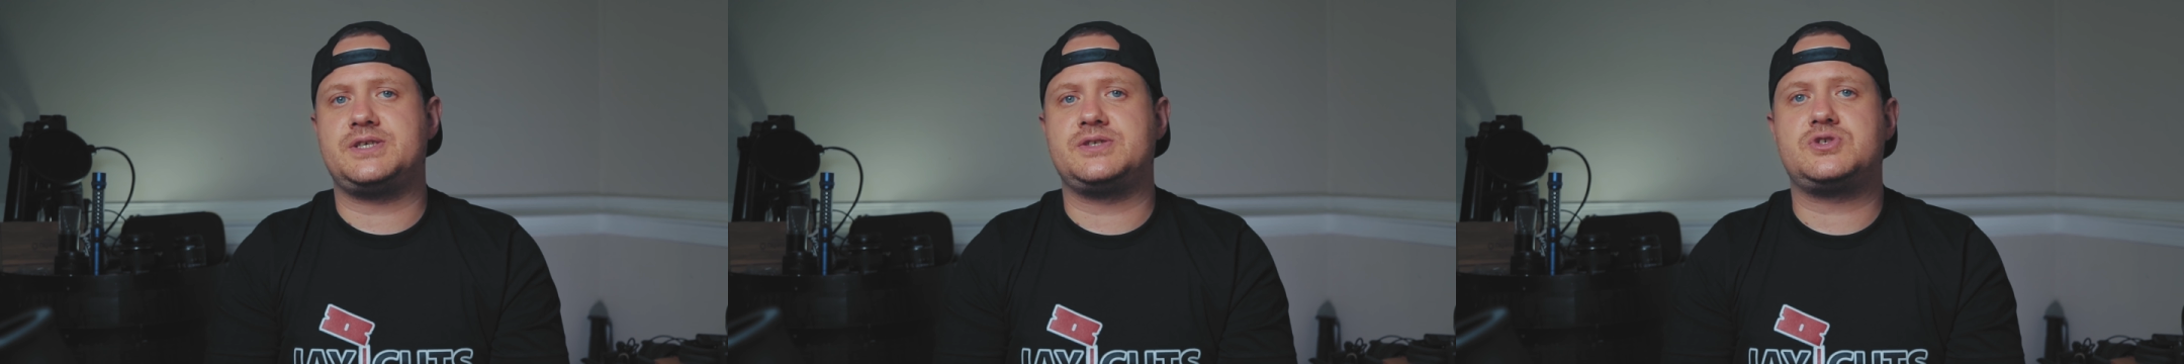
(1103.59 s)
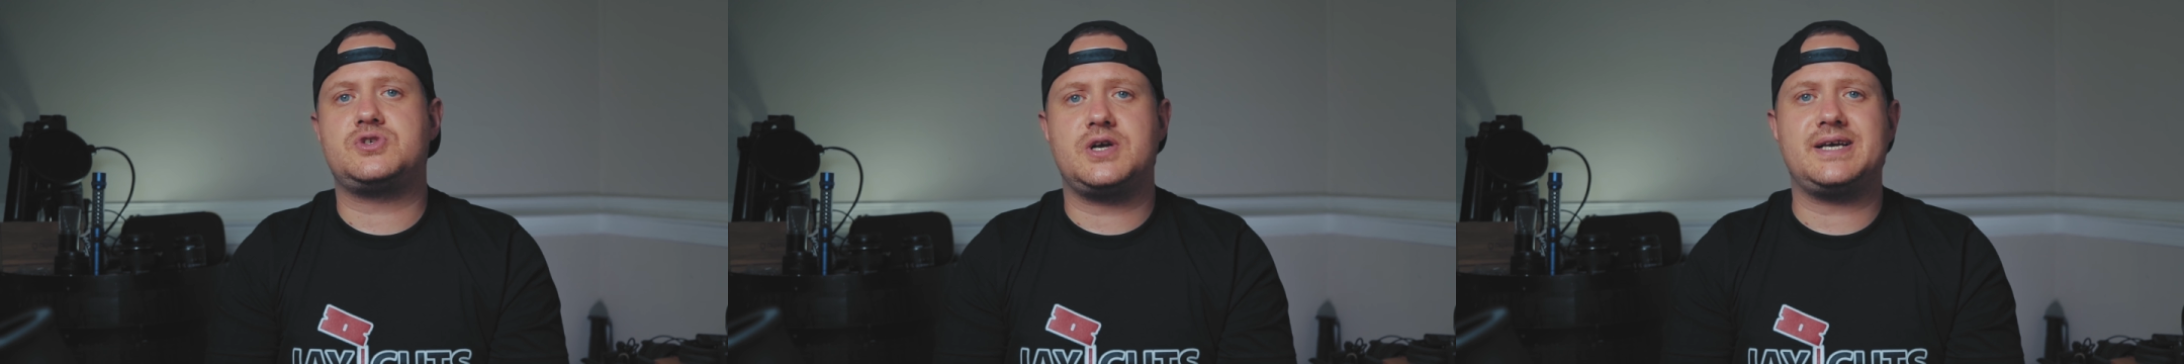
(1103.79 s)

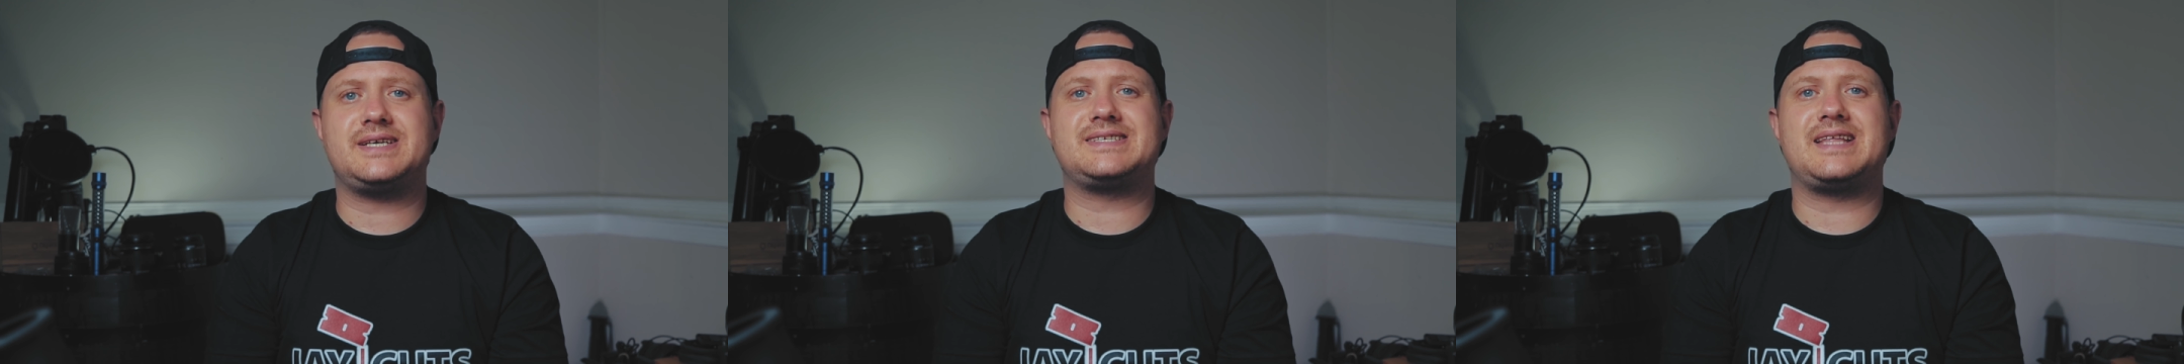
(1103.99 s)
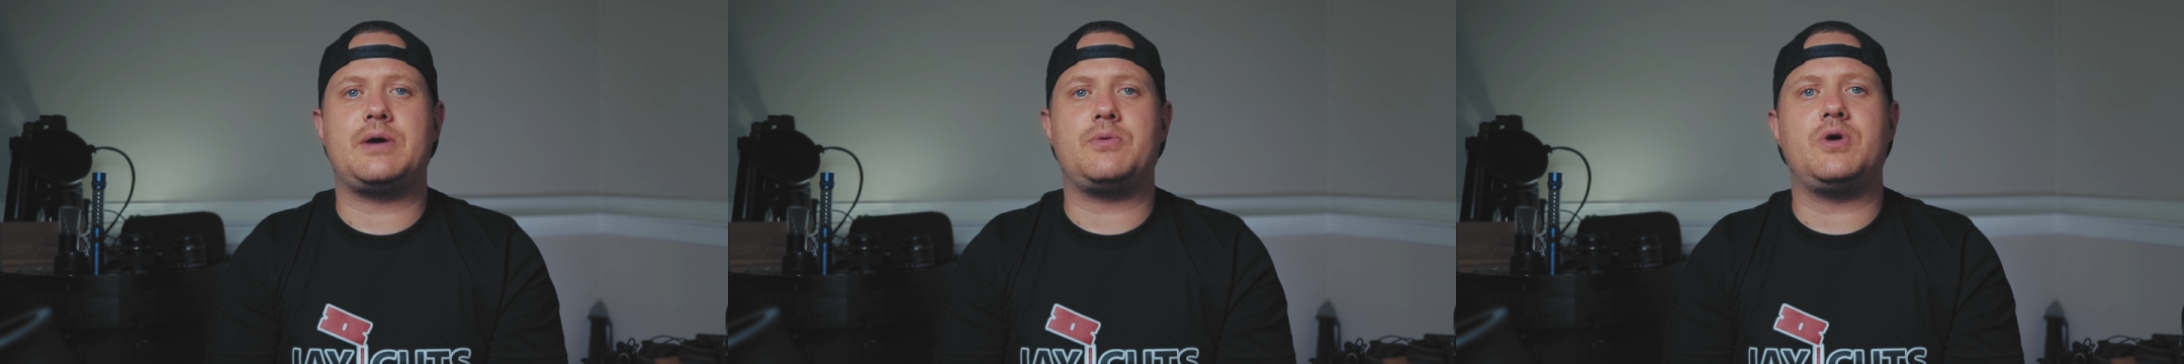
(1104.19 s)
and
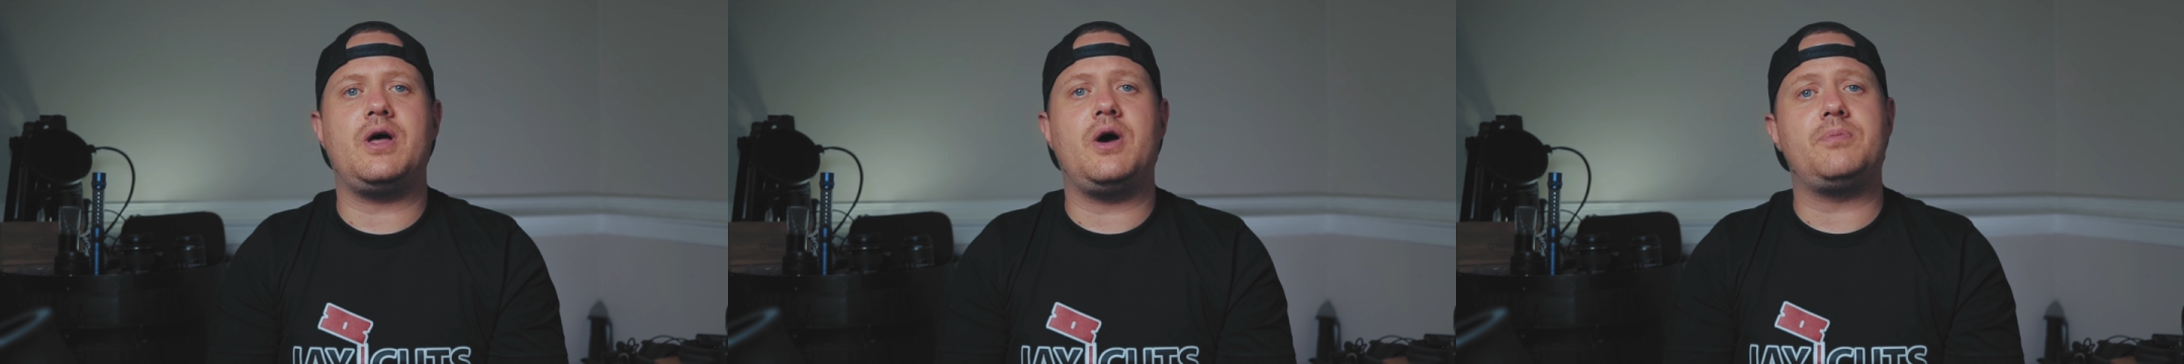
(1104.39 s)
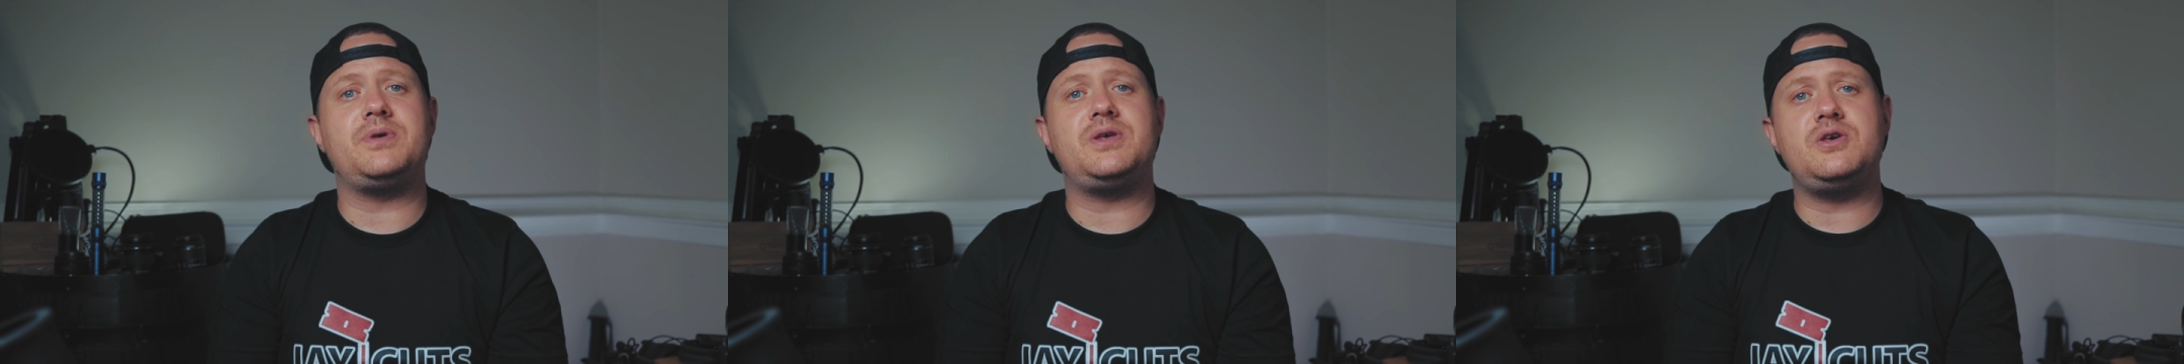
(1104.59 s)
tricks that will
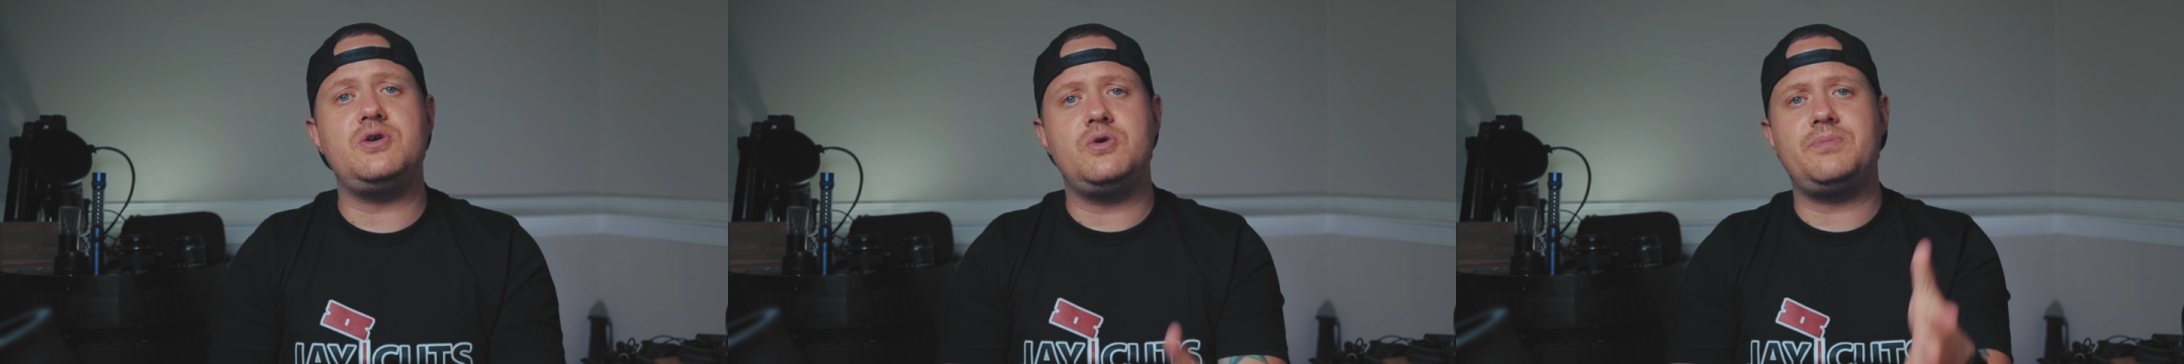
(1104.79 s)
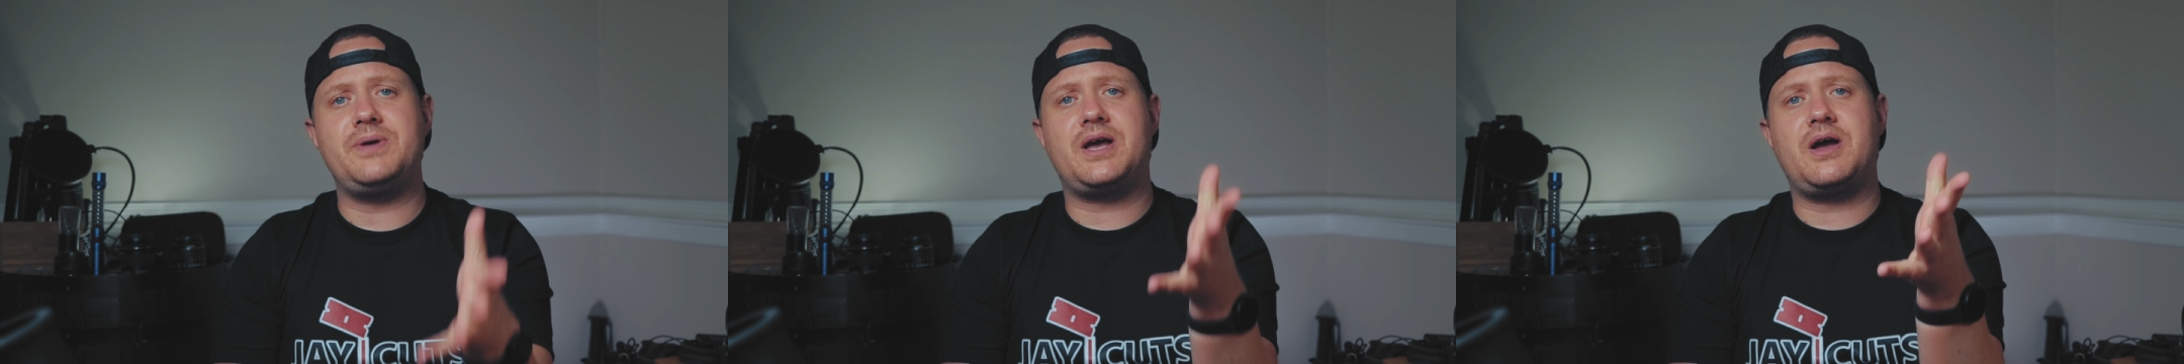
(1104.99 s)
help
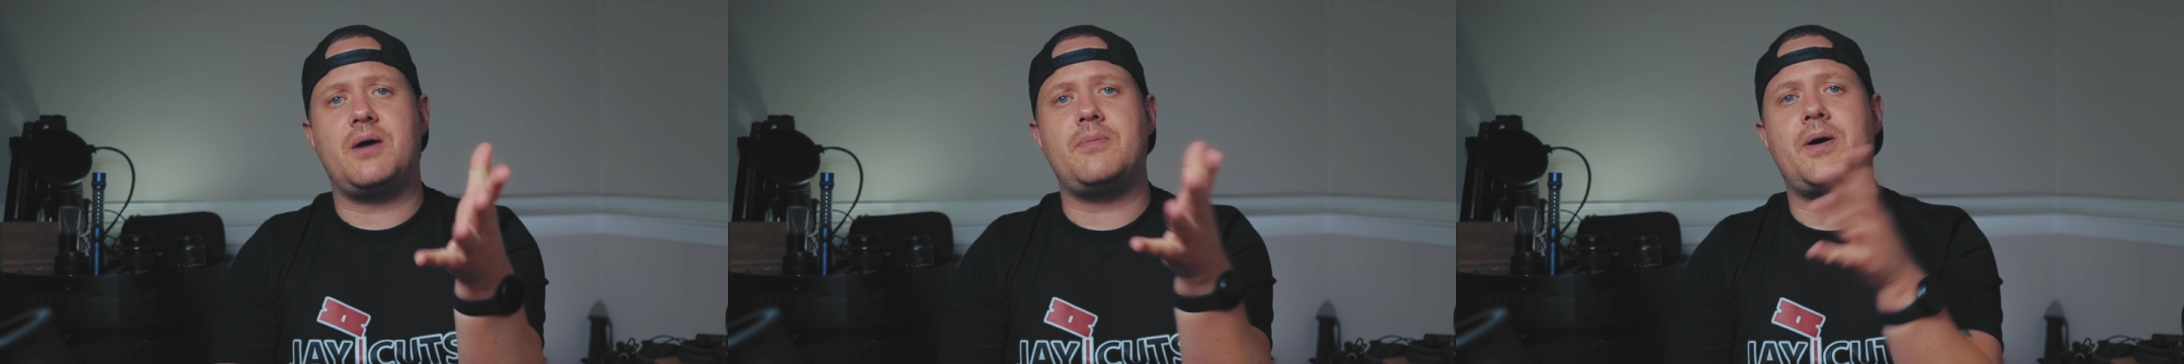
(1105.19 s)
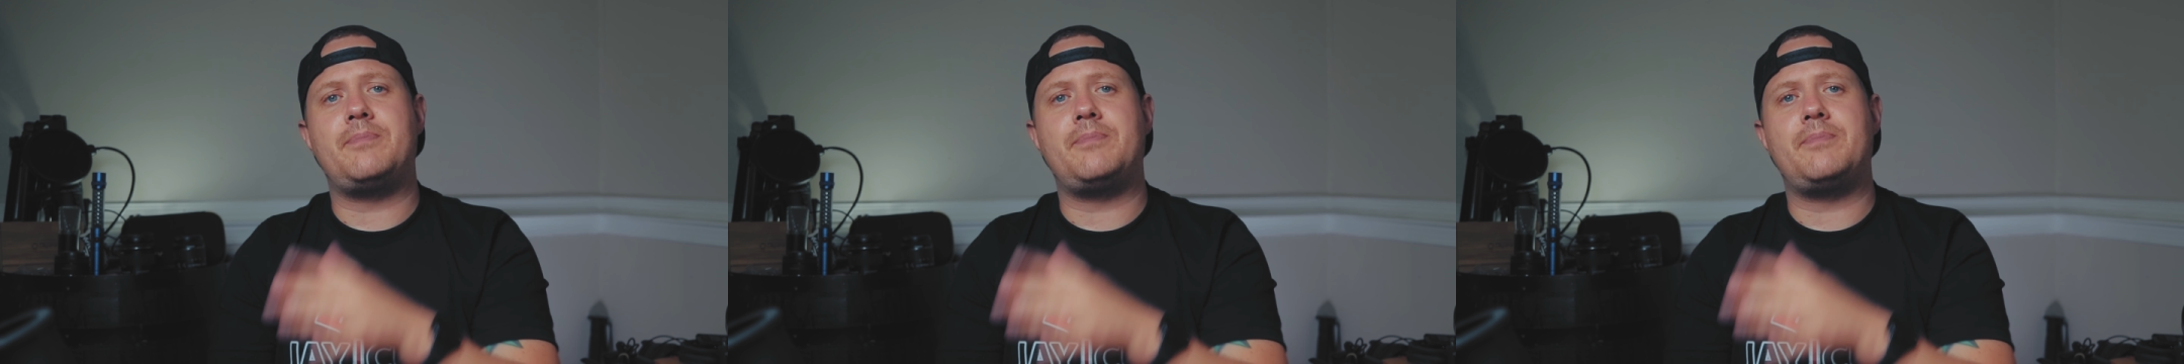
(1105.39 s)
you become